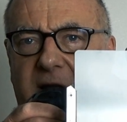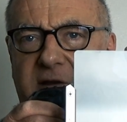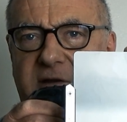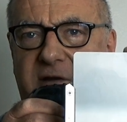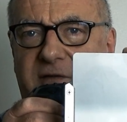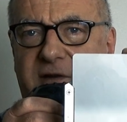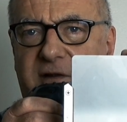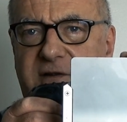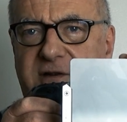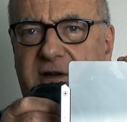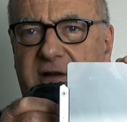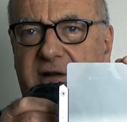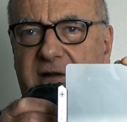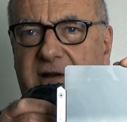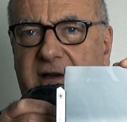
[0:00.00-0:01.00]
into the filter
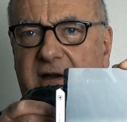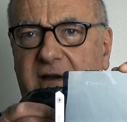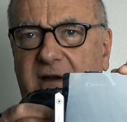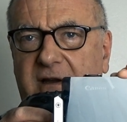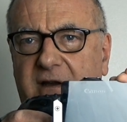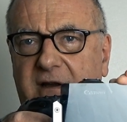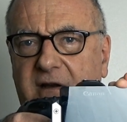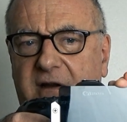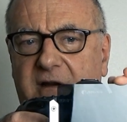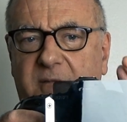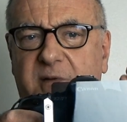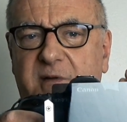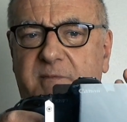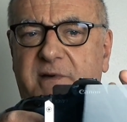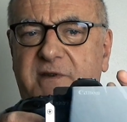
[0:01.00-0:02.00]
holder, and you can
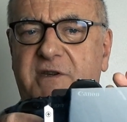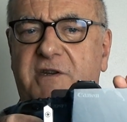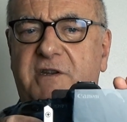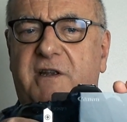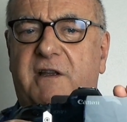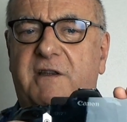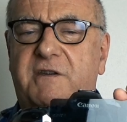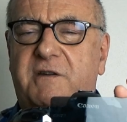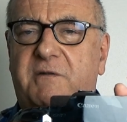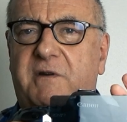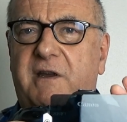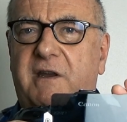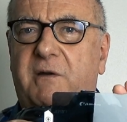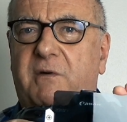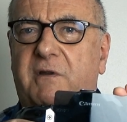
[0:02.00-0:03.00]
position that as to
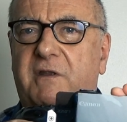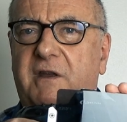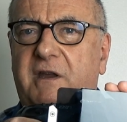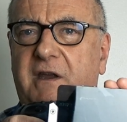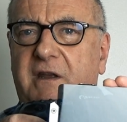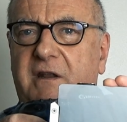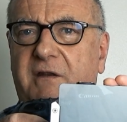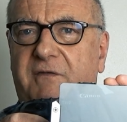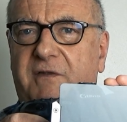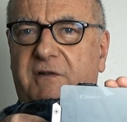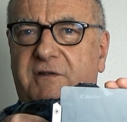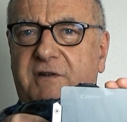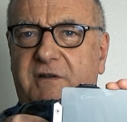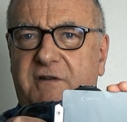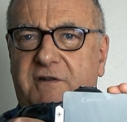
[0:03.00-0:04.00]
where you want the
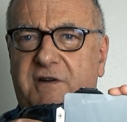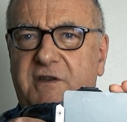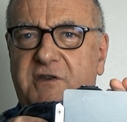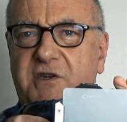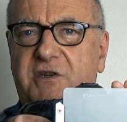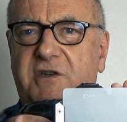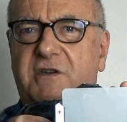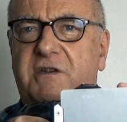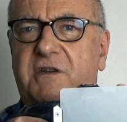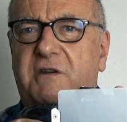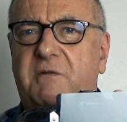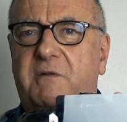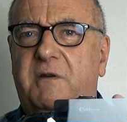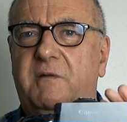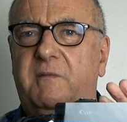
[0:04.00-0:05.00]
filter transition
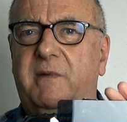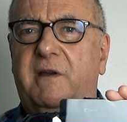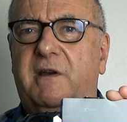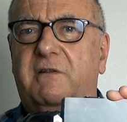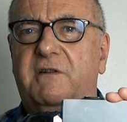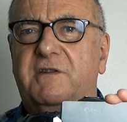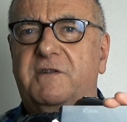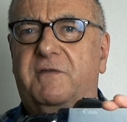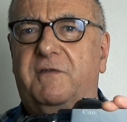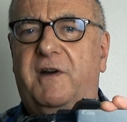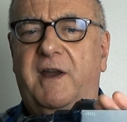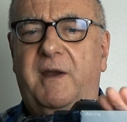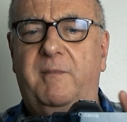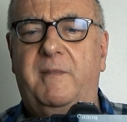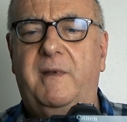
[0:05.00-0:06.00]
to be across the
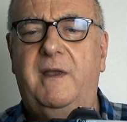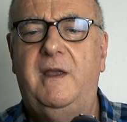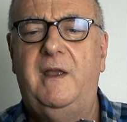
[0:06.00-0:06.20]
frame.